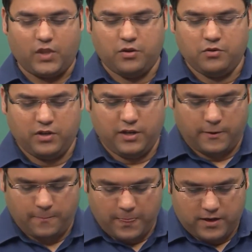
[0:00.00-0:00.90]
Okay,
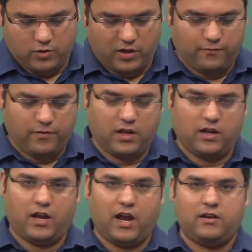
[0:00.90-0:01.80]
so if we
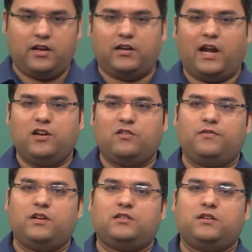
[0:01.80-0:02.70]
and it kind of
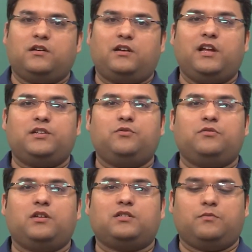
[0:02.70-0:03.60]
is takes you to
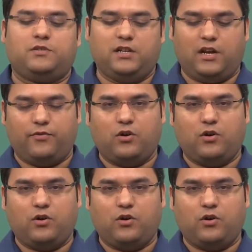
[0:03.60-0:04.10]
the assumption that if you